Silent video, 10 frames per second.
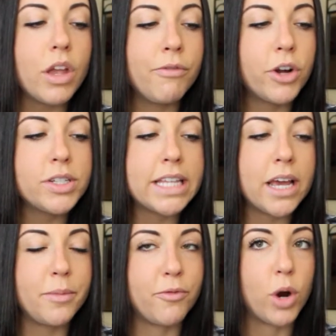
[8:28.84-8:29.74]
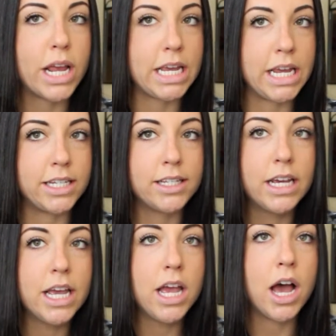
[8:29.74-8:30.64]
first thing before I eat.
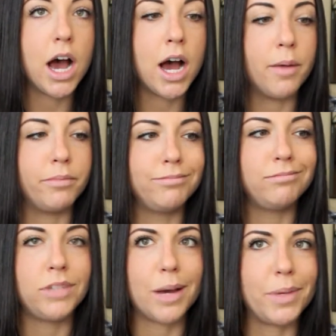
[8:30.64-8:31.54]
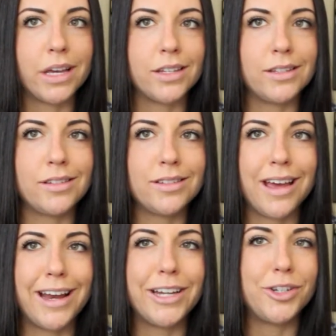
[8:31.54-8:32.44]
Not because
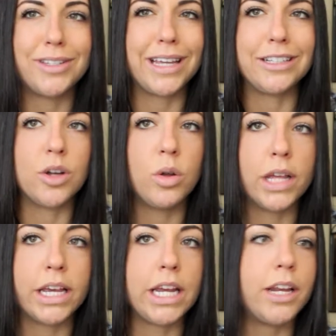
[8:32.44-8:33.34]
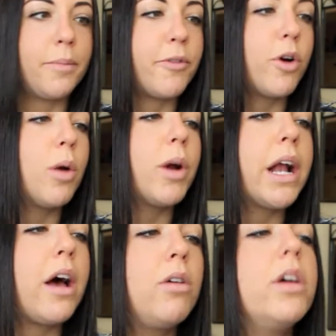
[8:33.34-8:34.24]
I just like don't like eating before I work
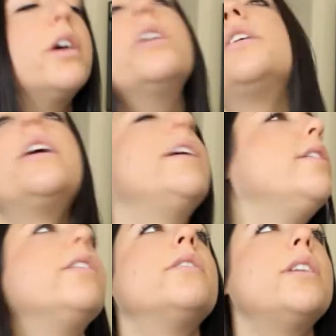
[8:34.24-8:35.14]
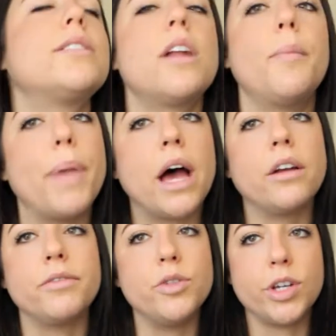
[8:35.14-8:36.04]
out, and it's not bad
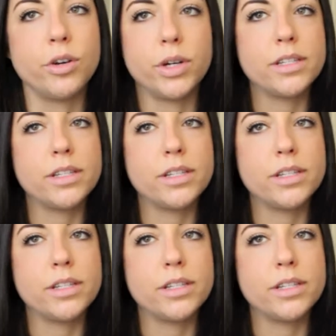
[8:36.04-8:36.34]
if you do.